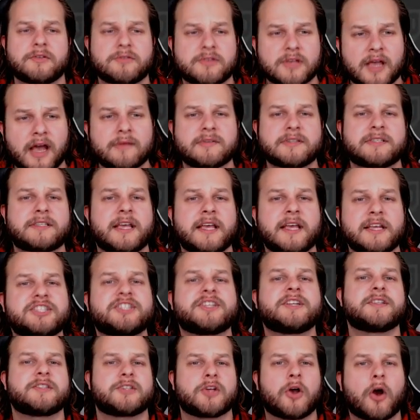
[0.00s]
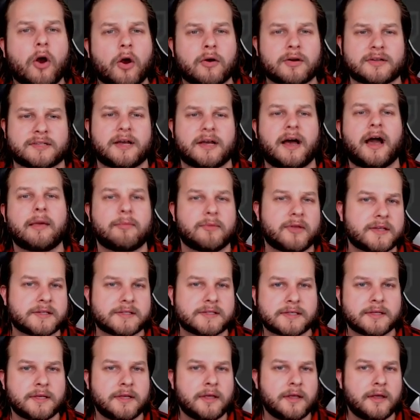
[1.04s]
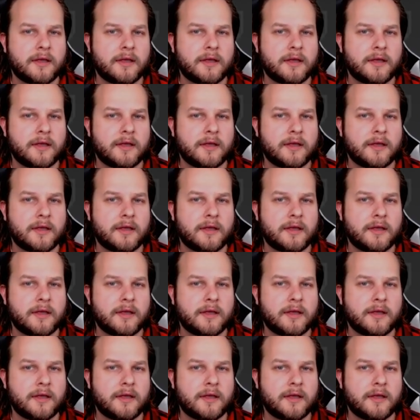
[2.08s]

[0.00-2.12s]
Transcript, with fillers: Those conversations are timeless.